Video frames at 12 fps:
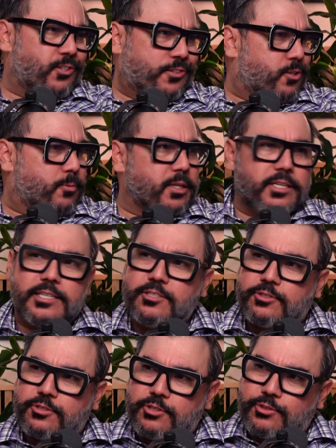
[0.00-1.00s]
do a
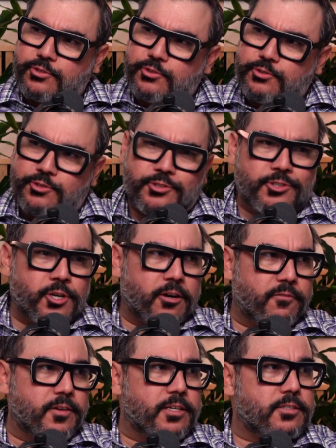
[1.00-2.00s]

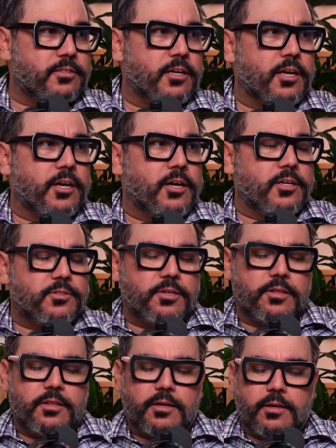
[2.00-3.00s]
disservice to
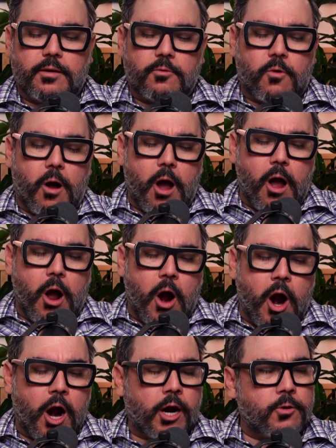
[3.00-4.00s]
the
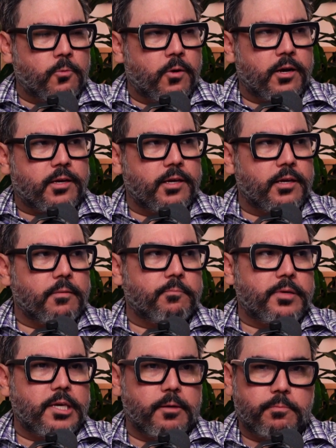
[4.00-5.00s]
hardworking
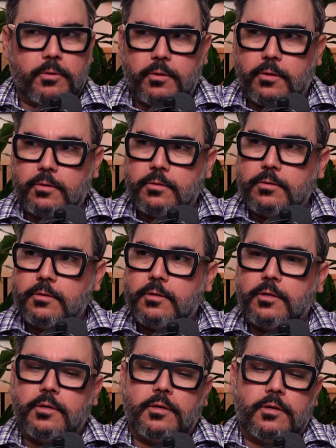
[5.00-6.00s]
people
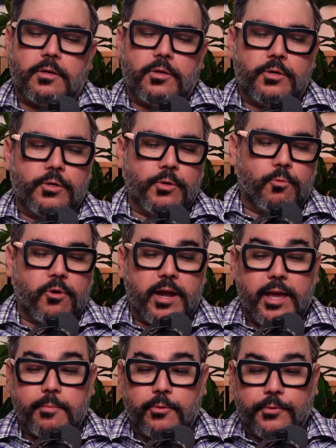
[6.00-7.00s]
who were
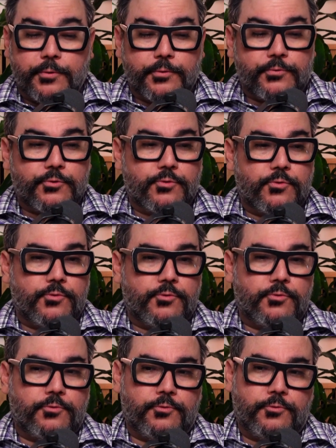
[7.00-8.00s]
able
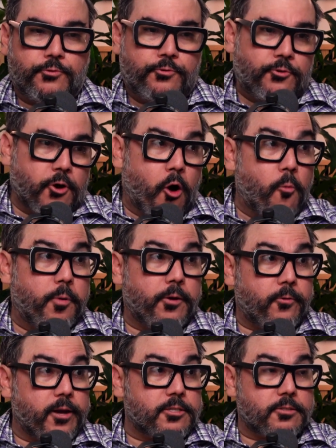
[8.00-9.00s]
to open
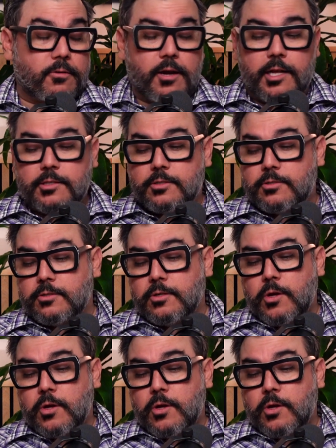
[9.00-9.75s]
restaurants